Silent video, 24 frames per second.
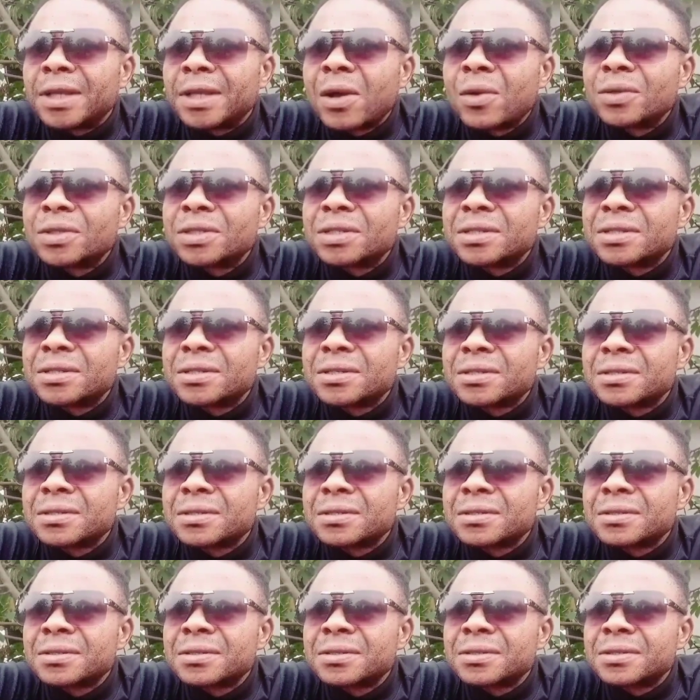
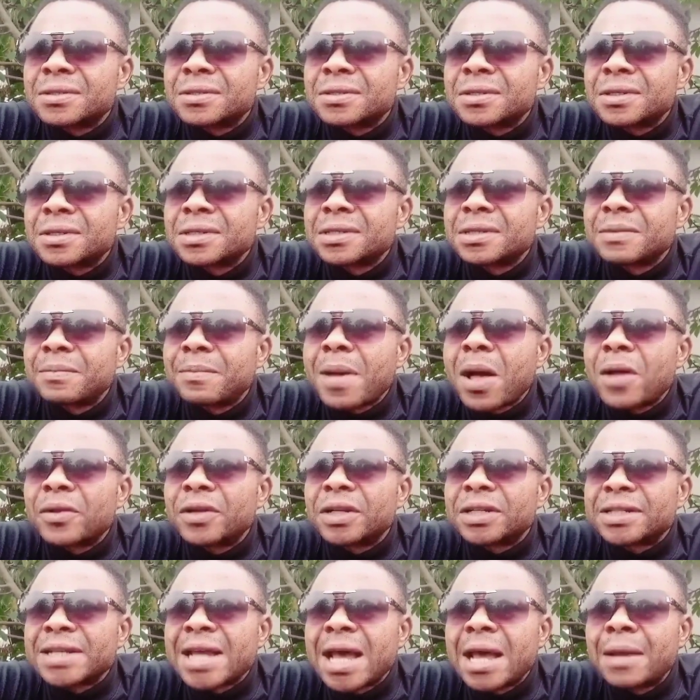was just about
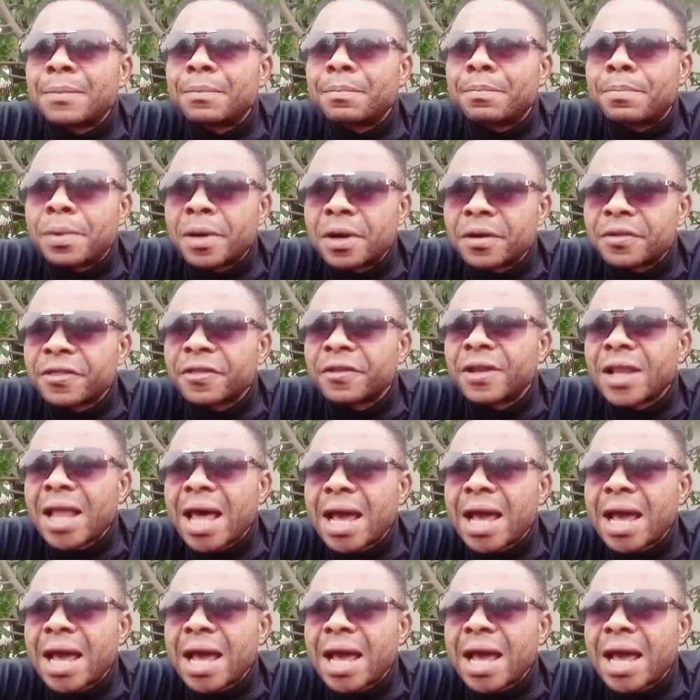the time Bethel